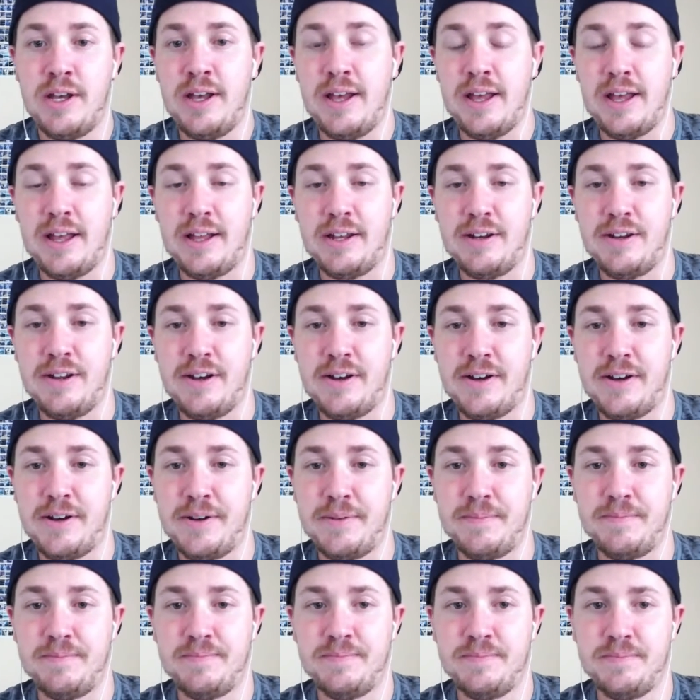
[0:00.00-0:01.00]
And
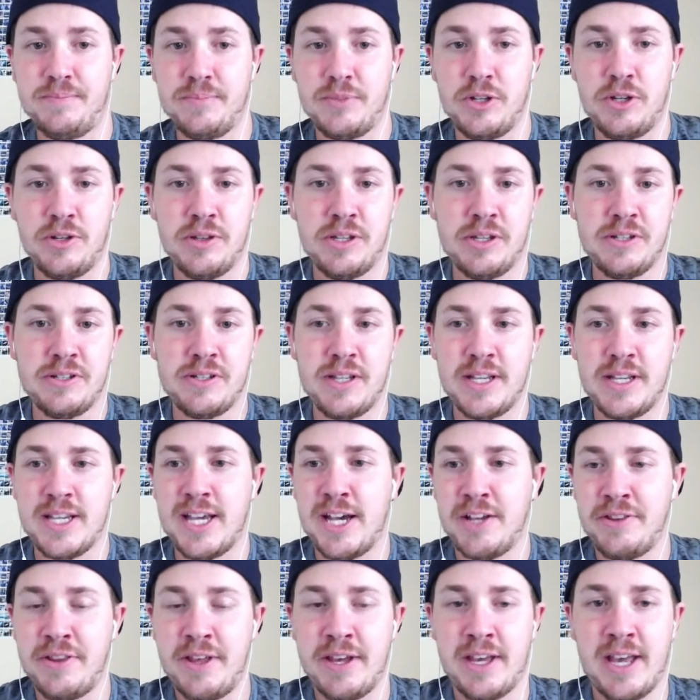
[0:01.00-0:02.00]
the good thing is
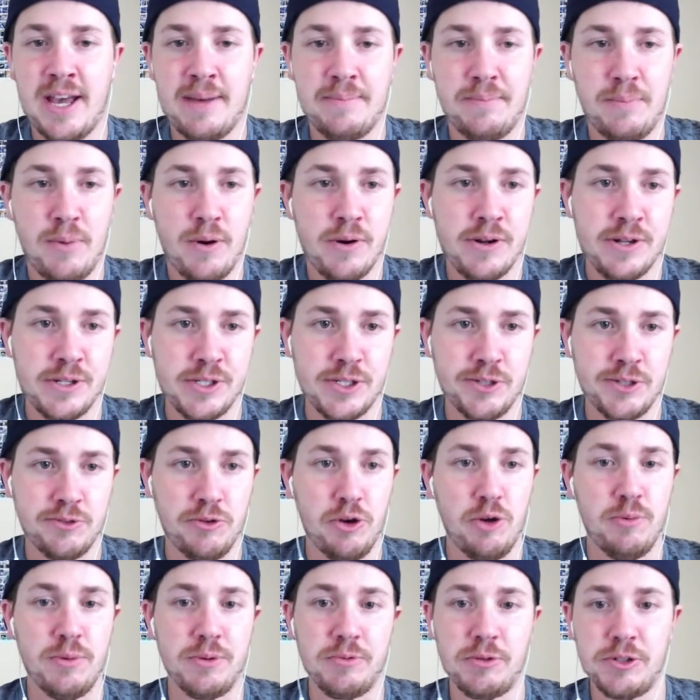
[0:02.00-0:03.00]
they kept Marcus
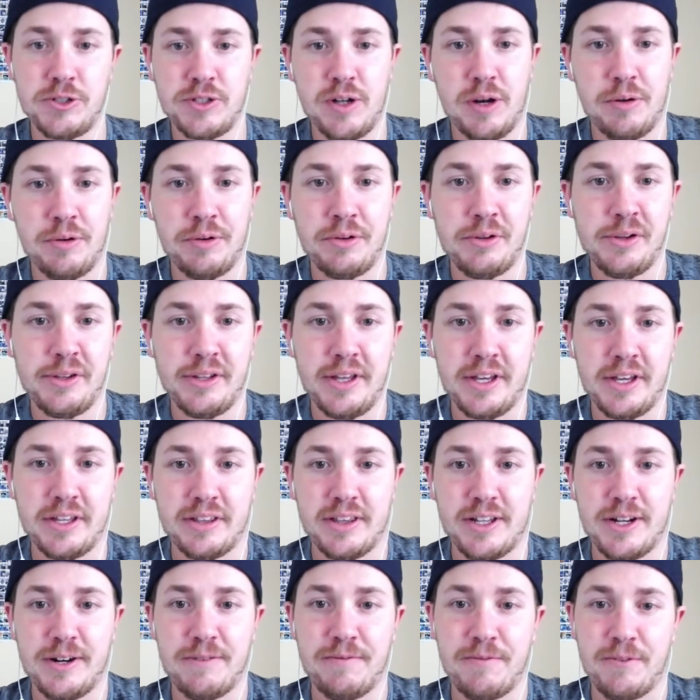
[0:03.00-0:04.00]
Stroman, which I really like
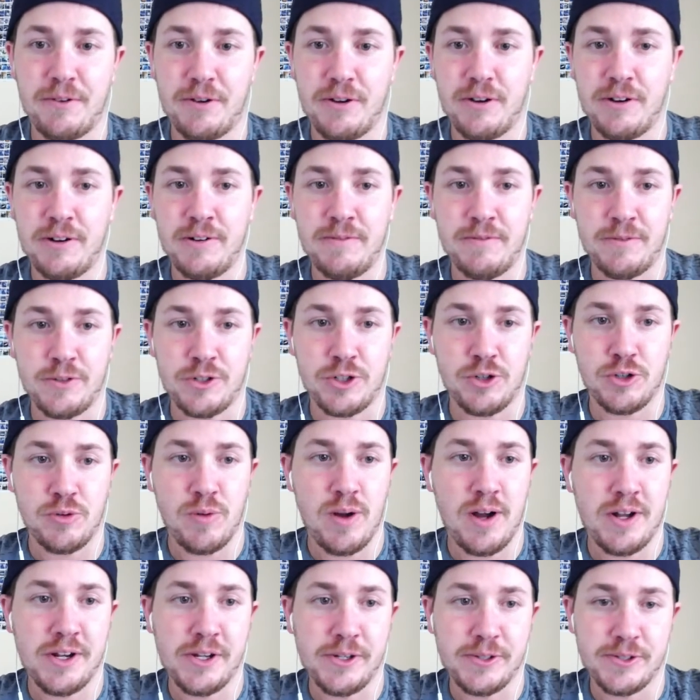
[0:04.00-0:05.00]
there for
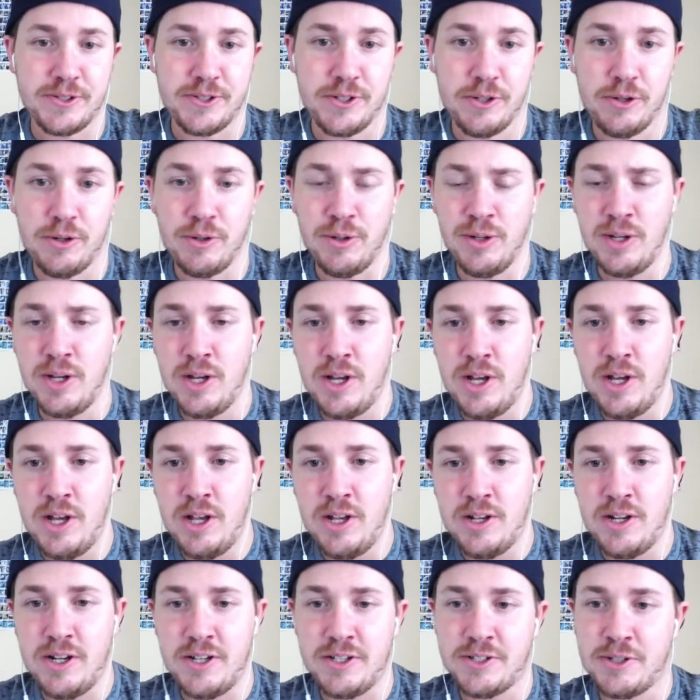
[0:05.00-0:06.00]
Toronto. So
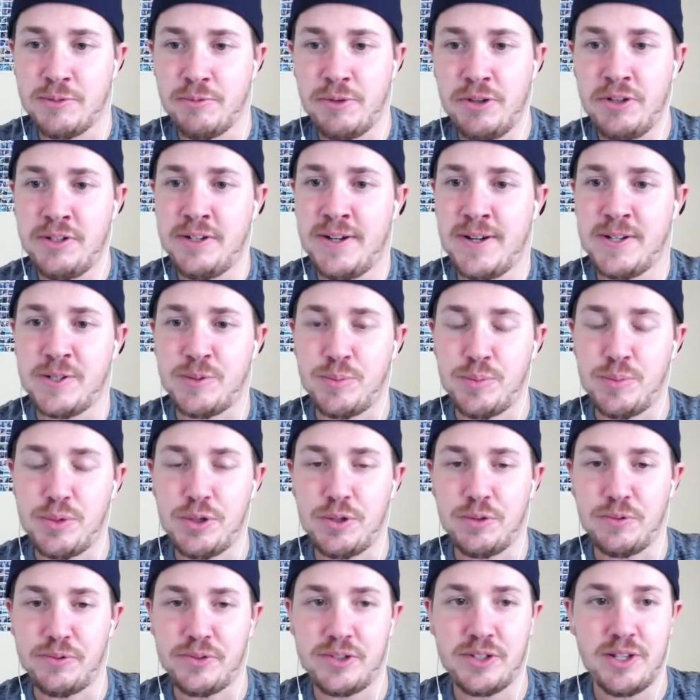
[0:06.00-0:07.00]
some really nice
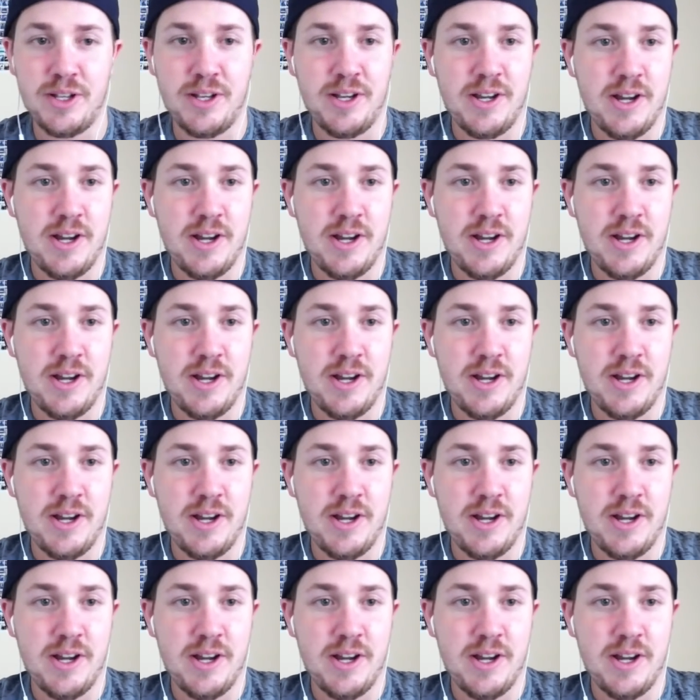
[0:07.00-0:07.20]
moves.